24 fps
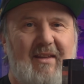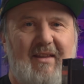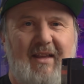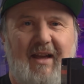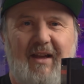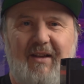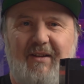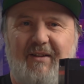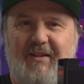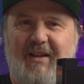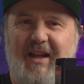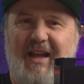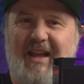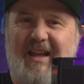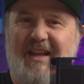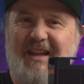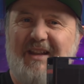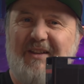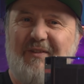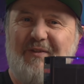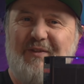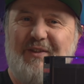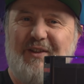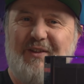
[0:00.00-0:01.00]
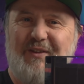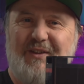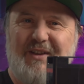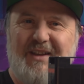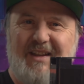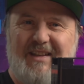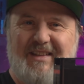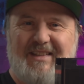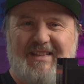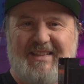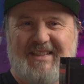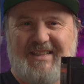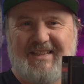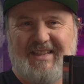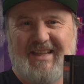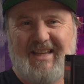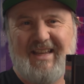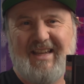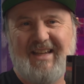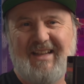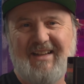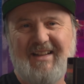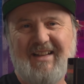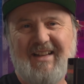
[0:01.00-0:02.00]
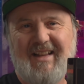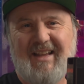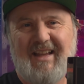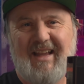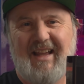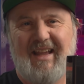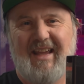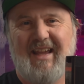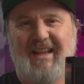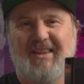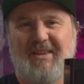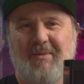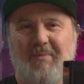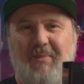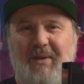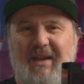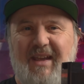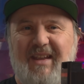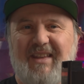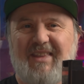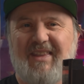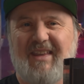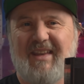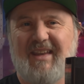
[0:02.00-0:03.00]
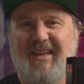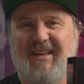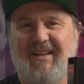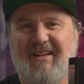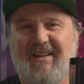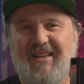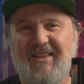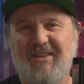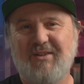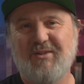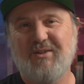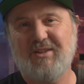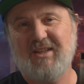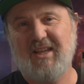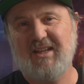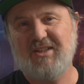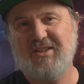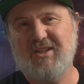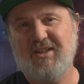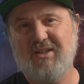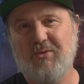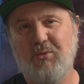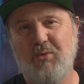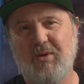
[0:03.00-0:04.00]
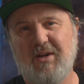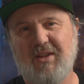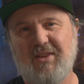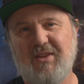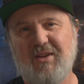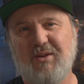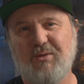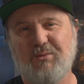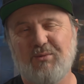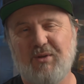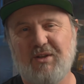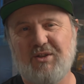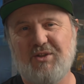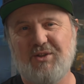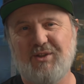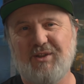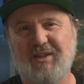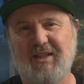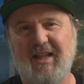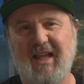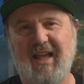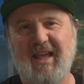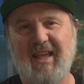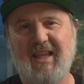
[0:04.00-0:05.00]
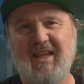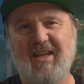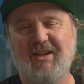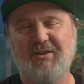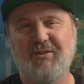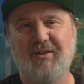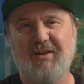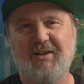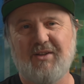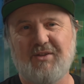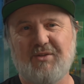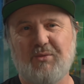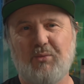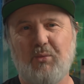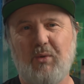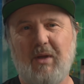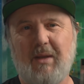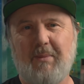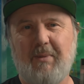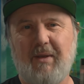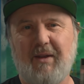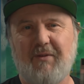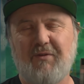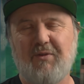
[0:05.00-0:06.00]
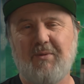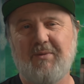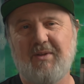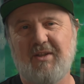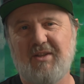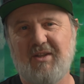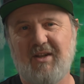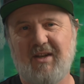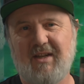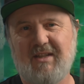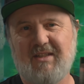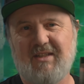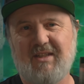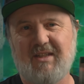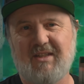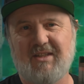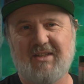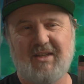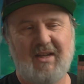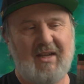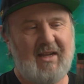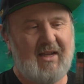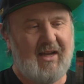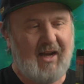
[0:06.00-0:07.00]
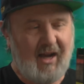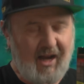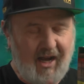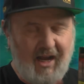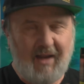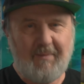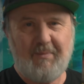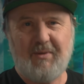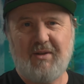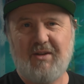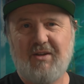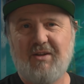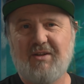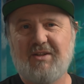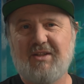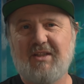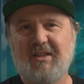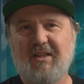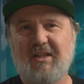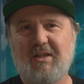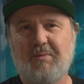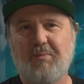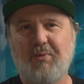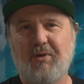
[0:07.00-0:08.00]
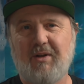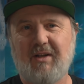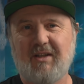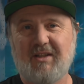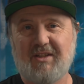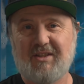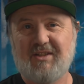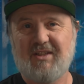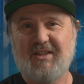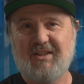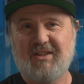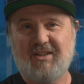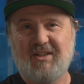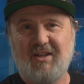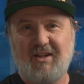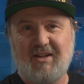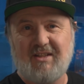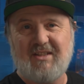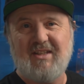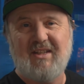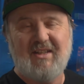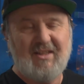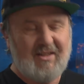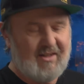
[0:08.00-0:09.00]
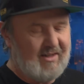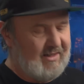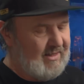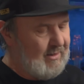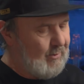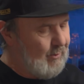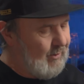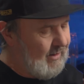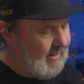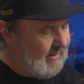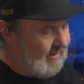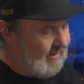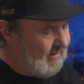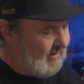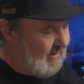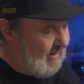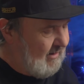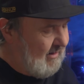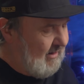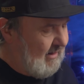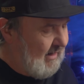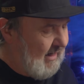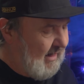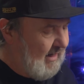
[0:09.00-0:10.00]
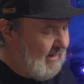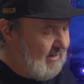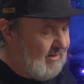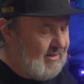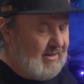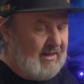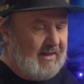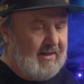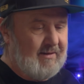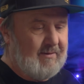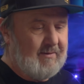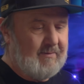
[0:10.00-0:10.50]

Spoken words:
if you could see it out the back there is actually one of the original AERLs, way back from the 90s. I've been using these products since 1991. And